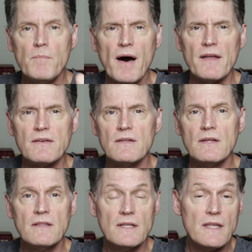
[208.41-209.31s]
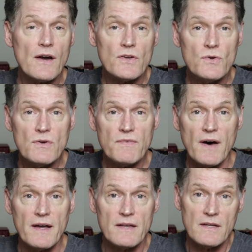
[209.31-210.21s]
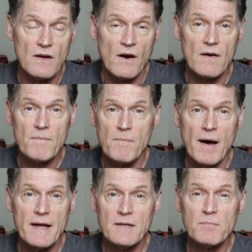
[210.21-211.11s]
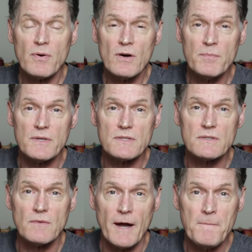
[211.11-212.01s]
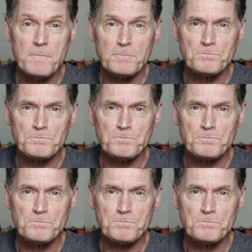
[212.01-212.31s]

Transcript: but that they are unified in heart, mind, and purpose, right?